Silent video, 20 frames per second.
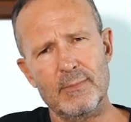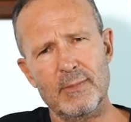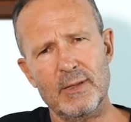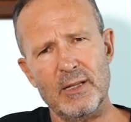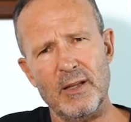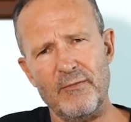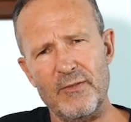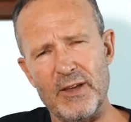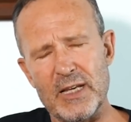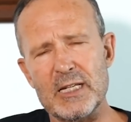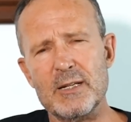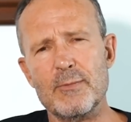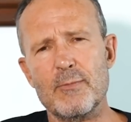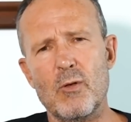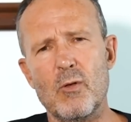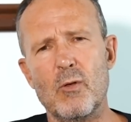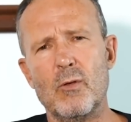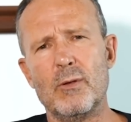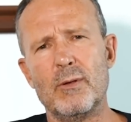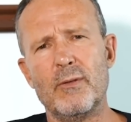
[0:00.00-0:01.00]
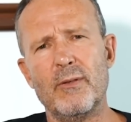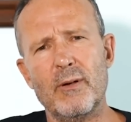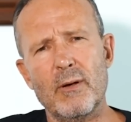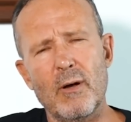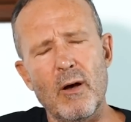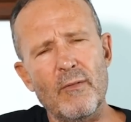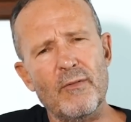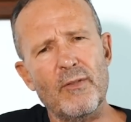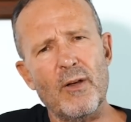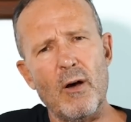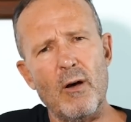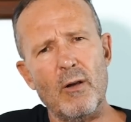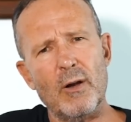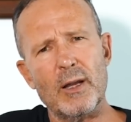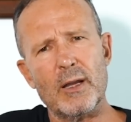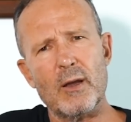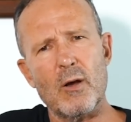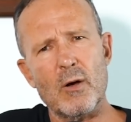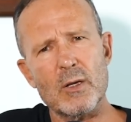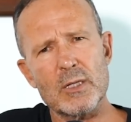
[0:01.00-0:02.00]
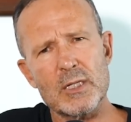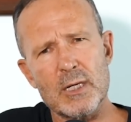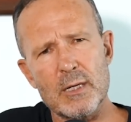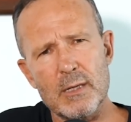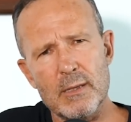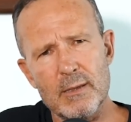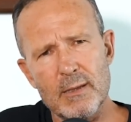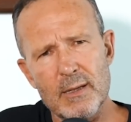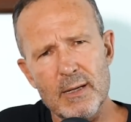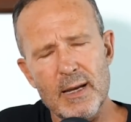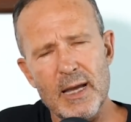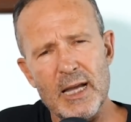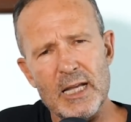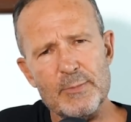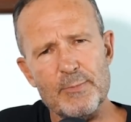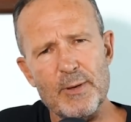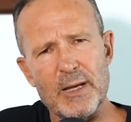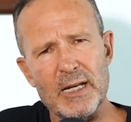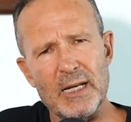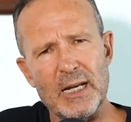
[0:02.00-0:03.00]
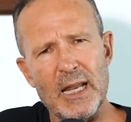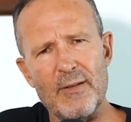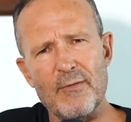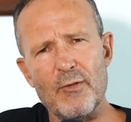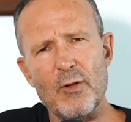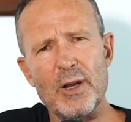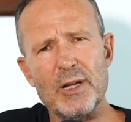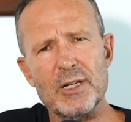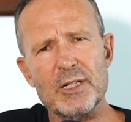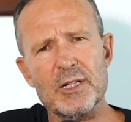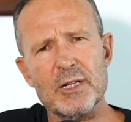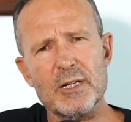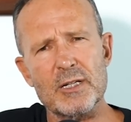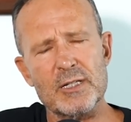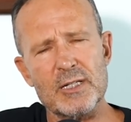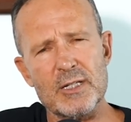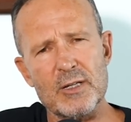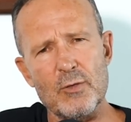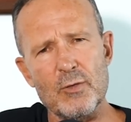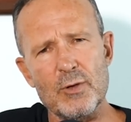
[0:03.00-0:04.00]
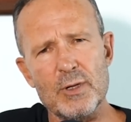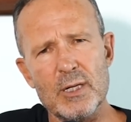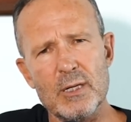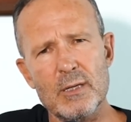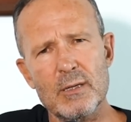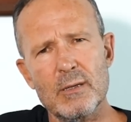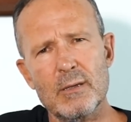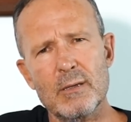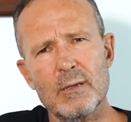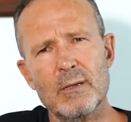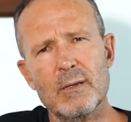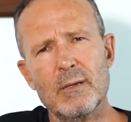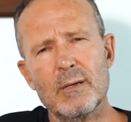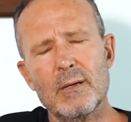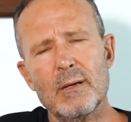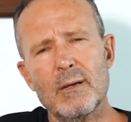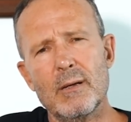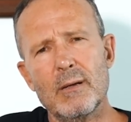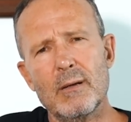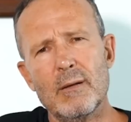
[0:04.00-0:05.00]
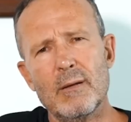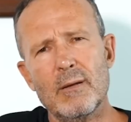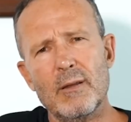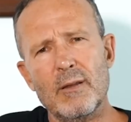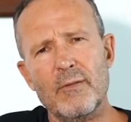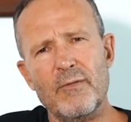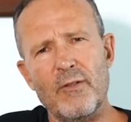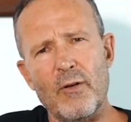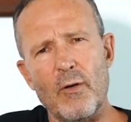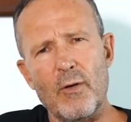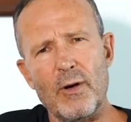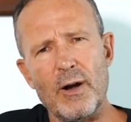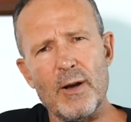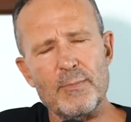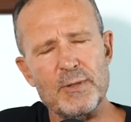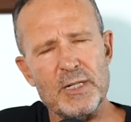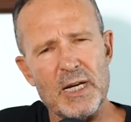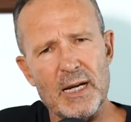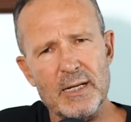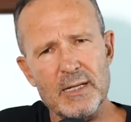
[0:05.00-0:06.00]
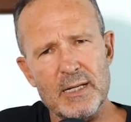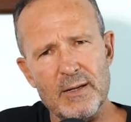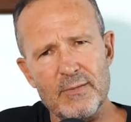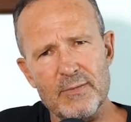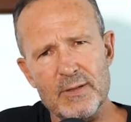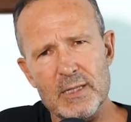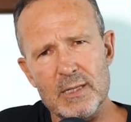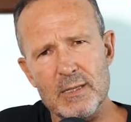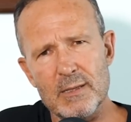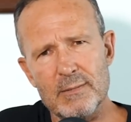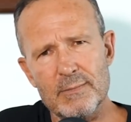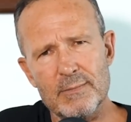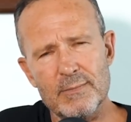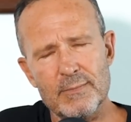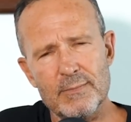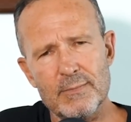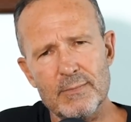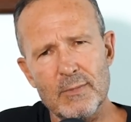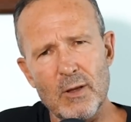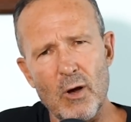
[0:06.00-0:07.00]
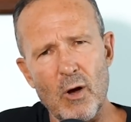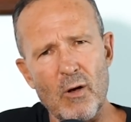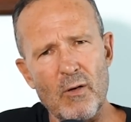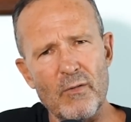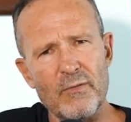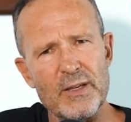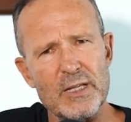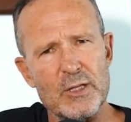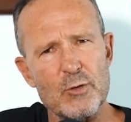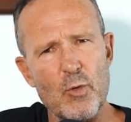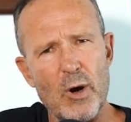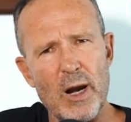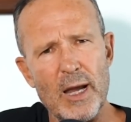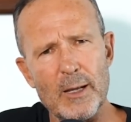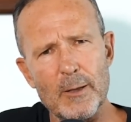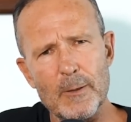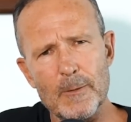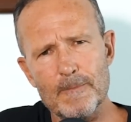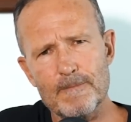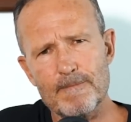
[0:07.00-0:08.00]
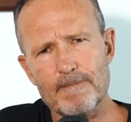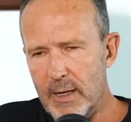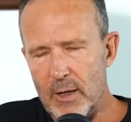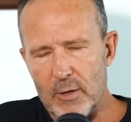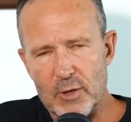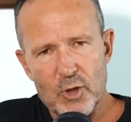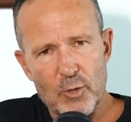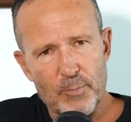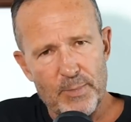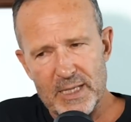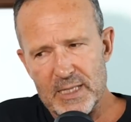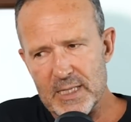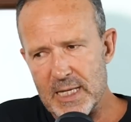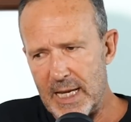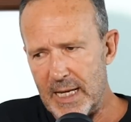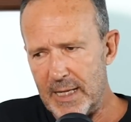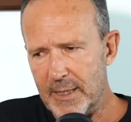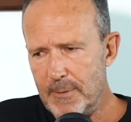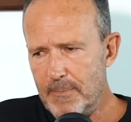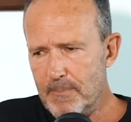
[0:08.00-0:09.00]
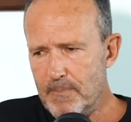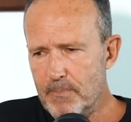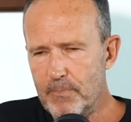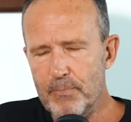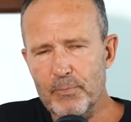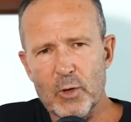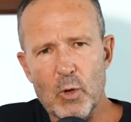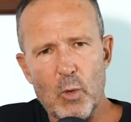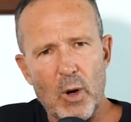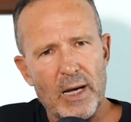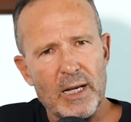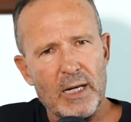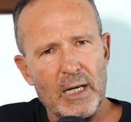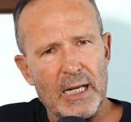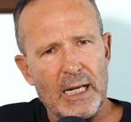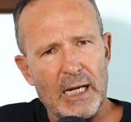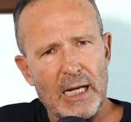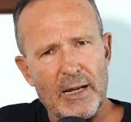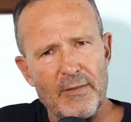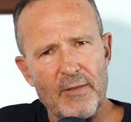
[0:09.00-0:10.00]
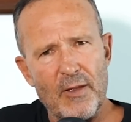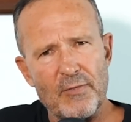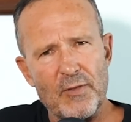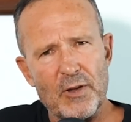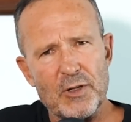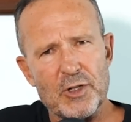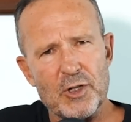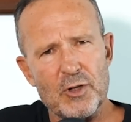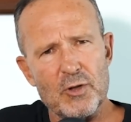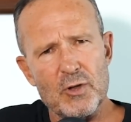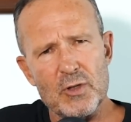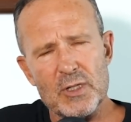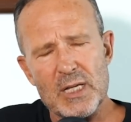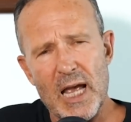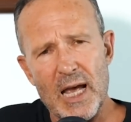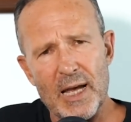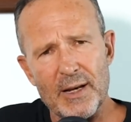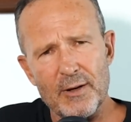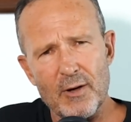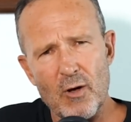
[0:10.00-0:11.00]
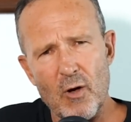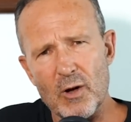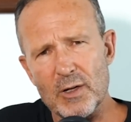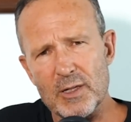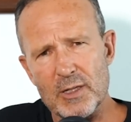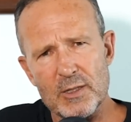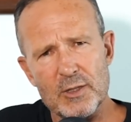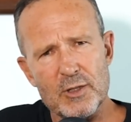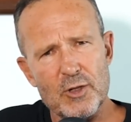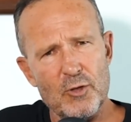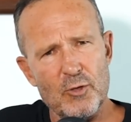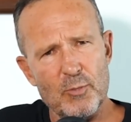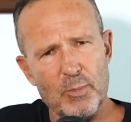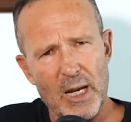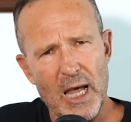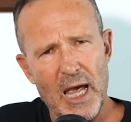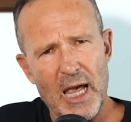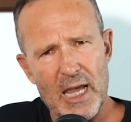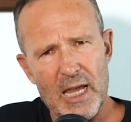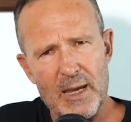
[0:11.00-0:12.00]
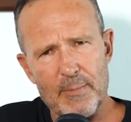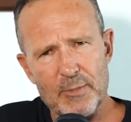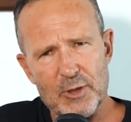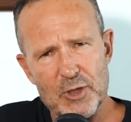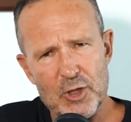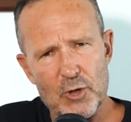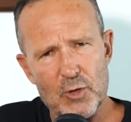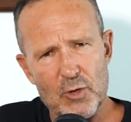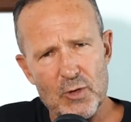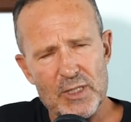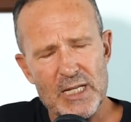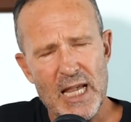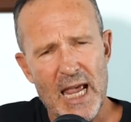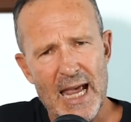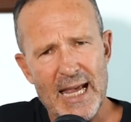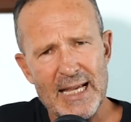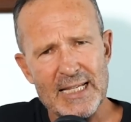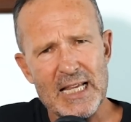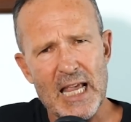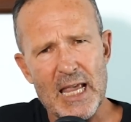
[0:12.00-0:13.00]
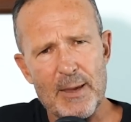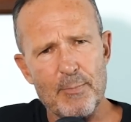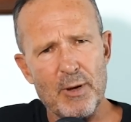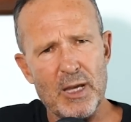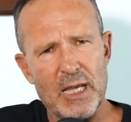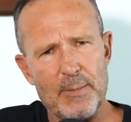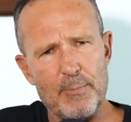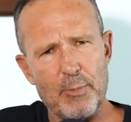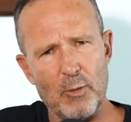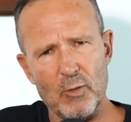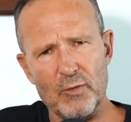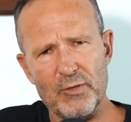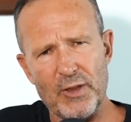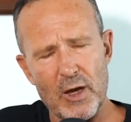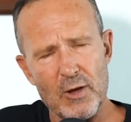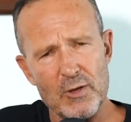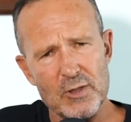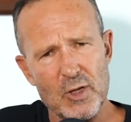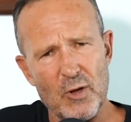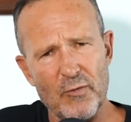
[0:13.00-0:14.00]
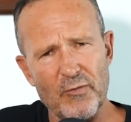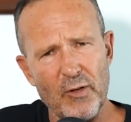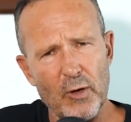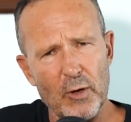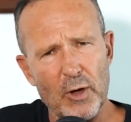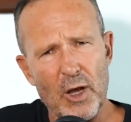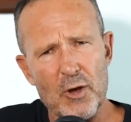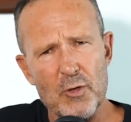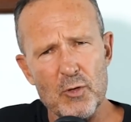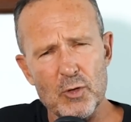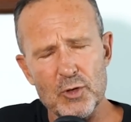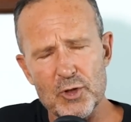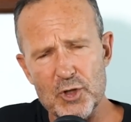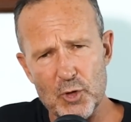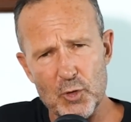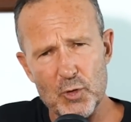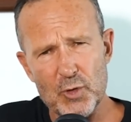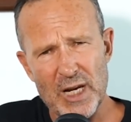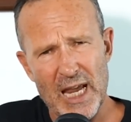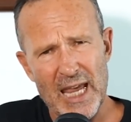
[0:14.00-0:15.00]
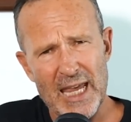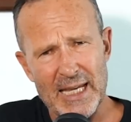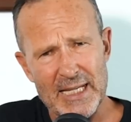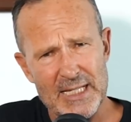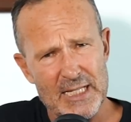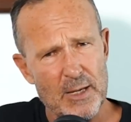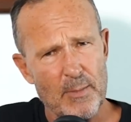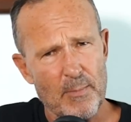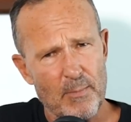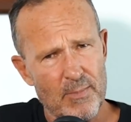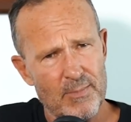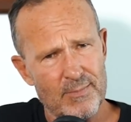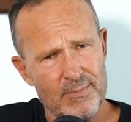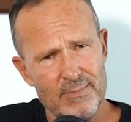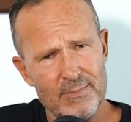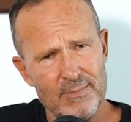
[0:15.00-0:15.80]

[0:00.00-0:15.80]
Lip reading: the victimhood of the Holocaust, has been leveraged to suit the foreign objectives of Israel. Now, it should be said quite clearly that the Jews are not to blame, Jews as a people, those who follow Judaism.